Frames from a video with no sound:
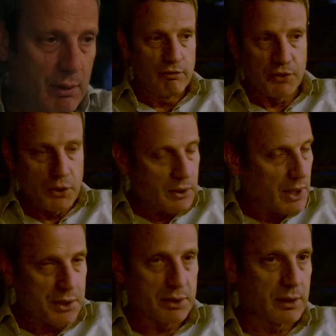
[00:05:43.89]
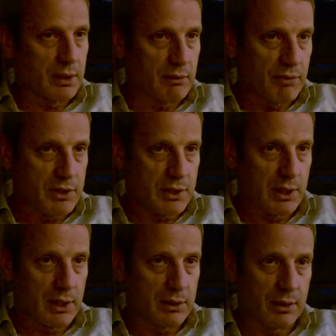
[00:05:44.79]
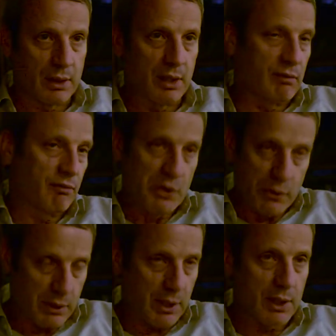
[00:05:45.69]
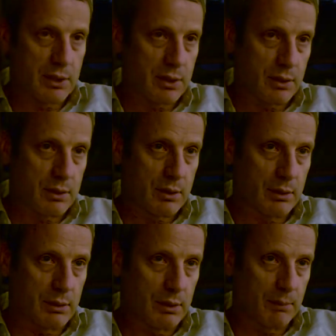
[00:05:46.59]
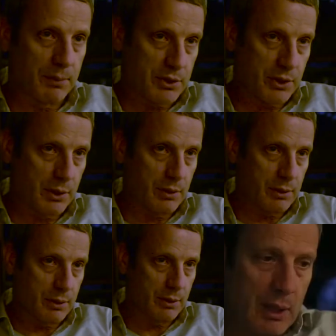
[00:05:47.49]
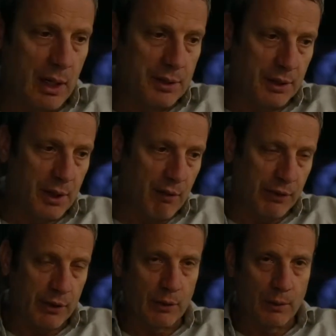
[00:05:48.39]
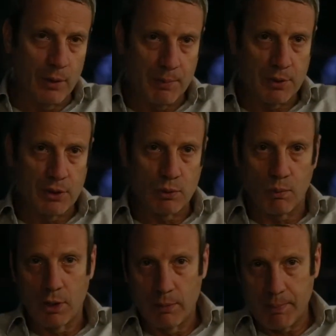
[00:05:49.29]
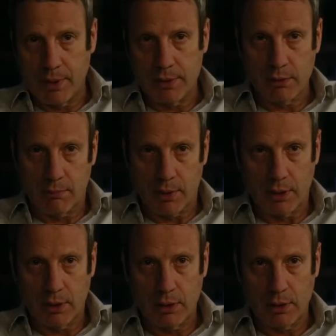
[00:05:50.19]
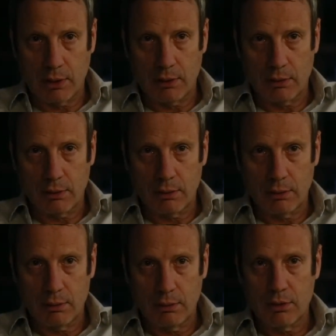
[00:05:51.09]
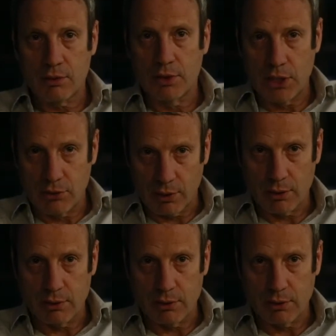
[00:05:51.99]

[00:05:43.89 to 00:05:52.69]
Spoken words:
Few cases get investigated, and even fewer cases are prosecuted. I think the Africa Group is well placed to make strategic